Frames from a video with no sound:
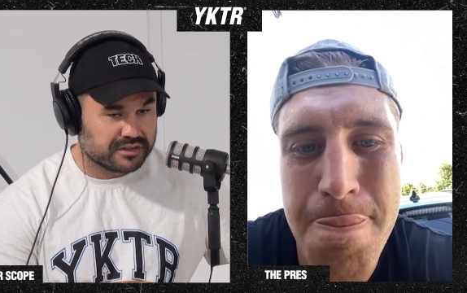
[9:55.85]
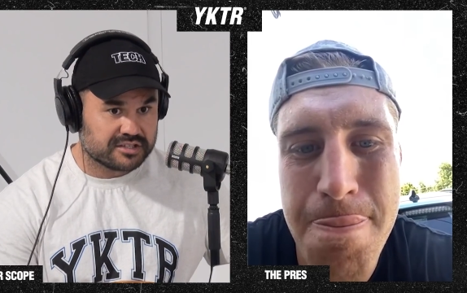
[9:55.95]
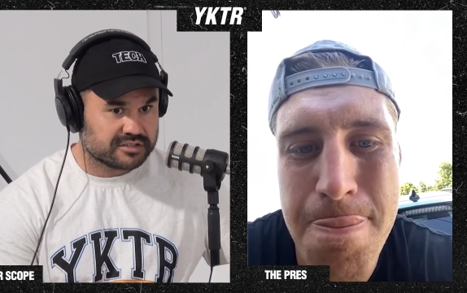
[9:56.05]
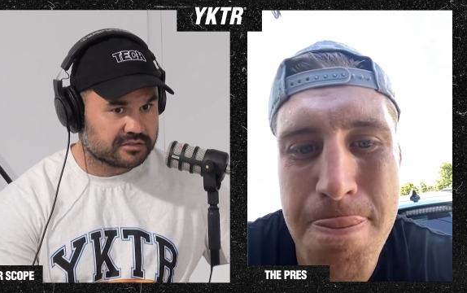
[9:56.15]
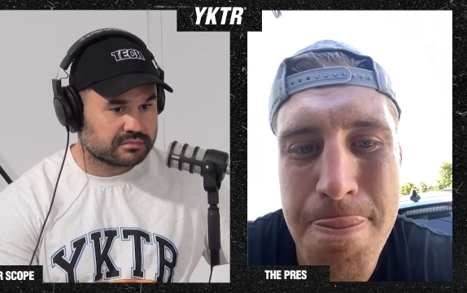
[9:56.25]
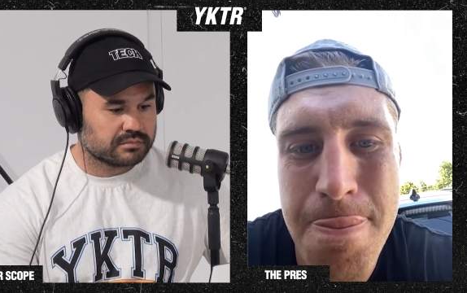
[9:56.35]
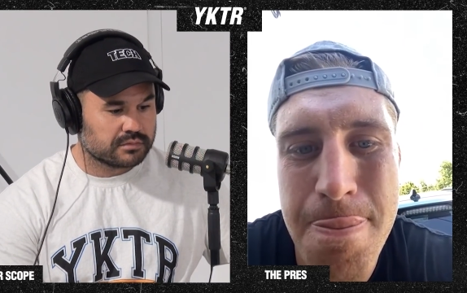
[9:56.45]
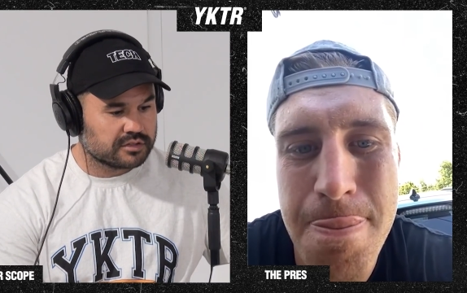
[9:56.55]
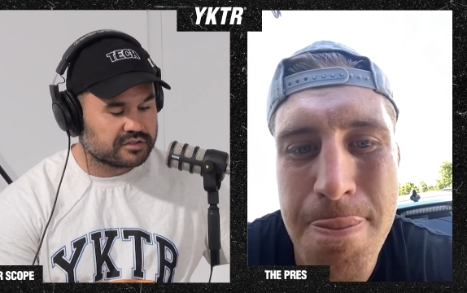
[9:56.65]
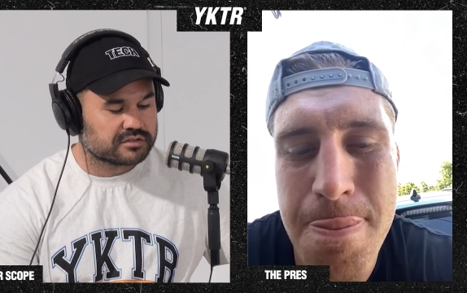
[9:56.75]
Speaker 1: This is
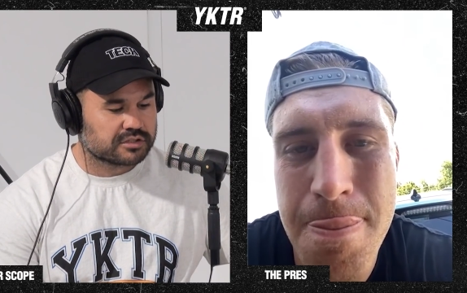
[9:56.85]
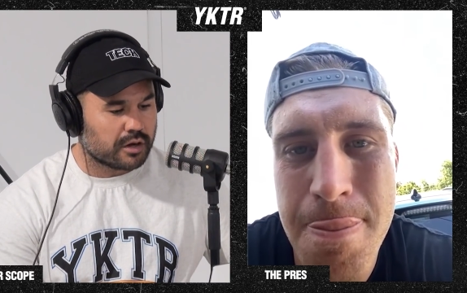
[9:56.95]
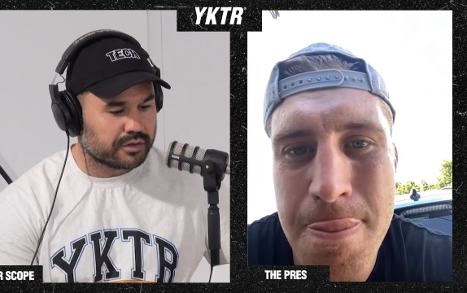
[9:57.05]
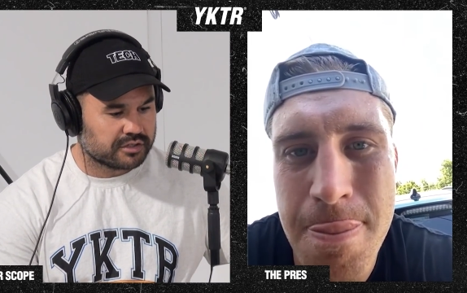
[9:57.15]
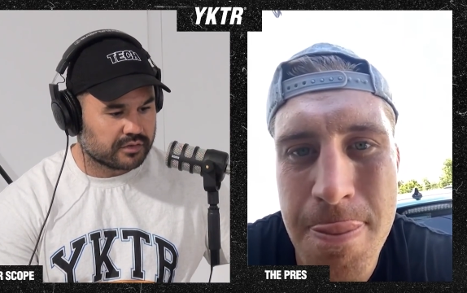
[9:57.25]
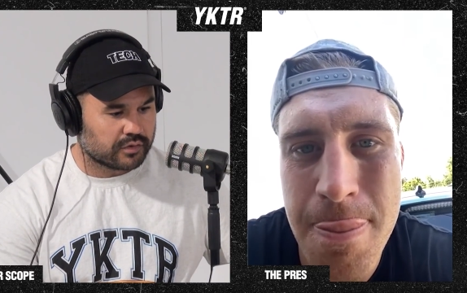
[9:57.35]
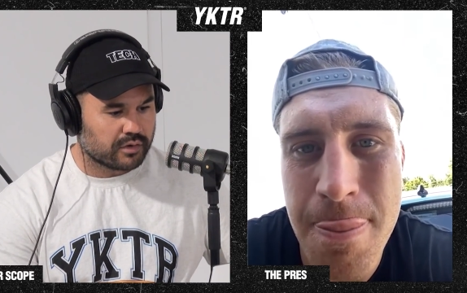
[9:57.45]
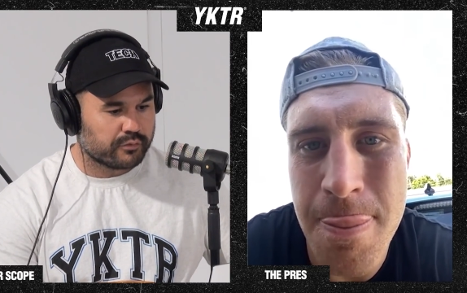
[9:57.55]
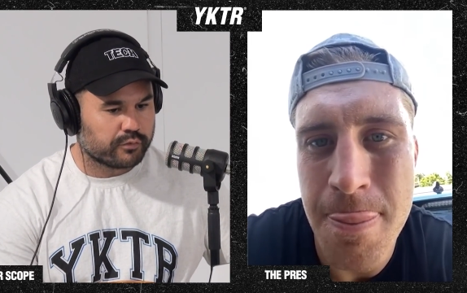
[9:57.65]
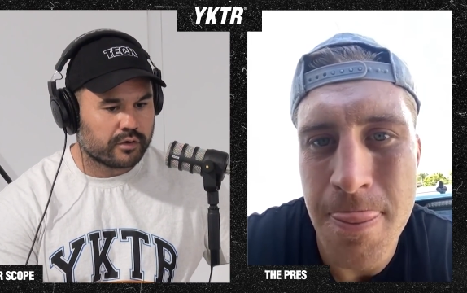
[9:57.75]
this is going into the
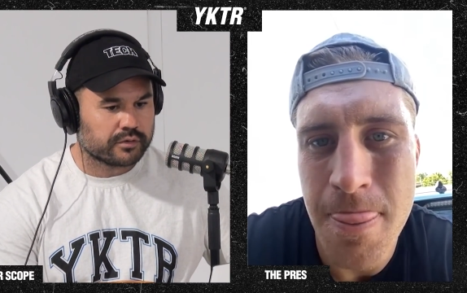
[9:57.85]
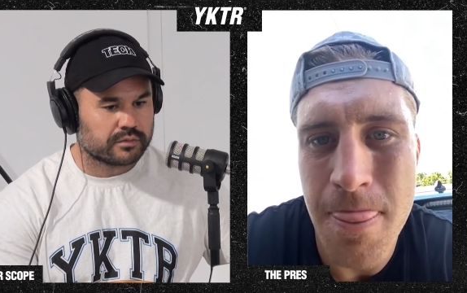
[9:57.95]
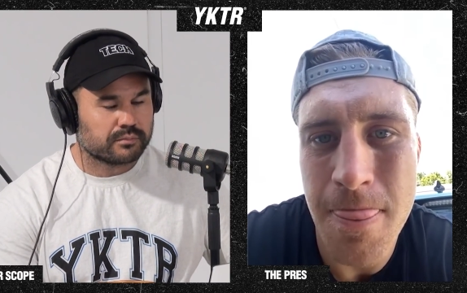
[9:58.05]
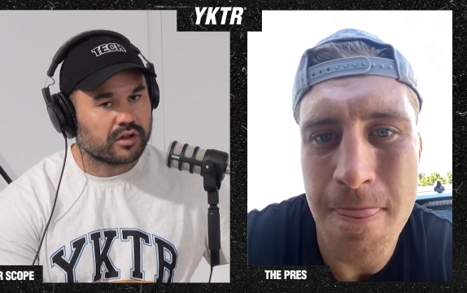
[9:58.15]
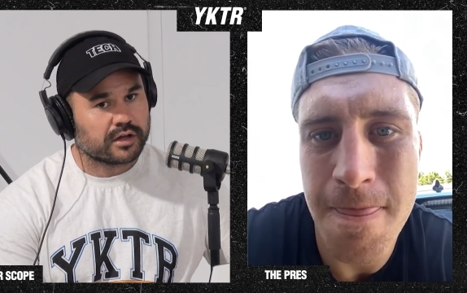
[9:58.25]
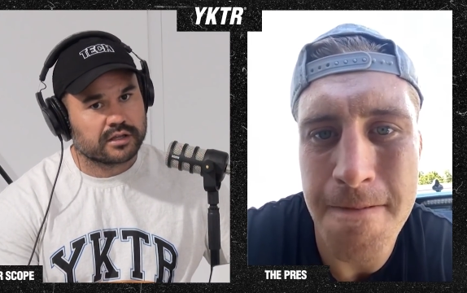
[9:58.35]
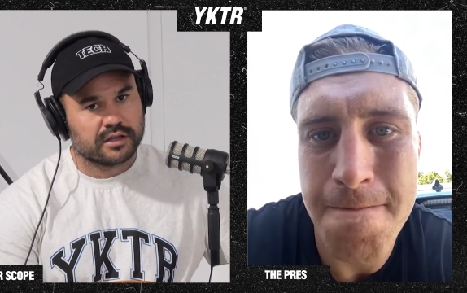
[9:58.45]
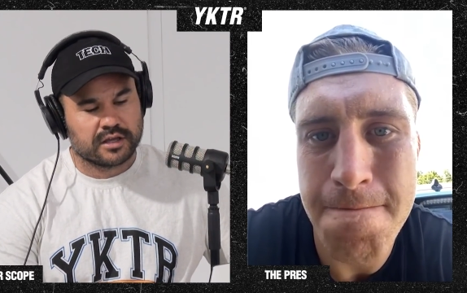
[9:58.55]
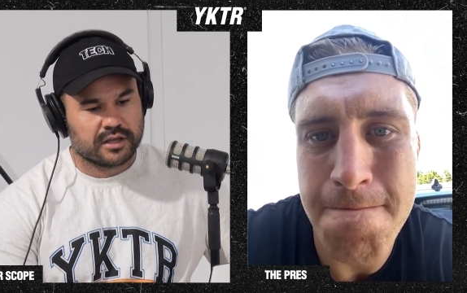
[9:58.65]
grand final. I'm like,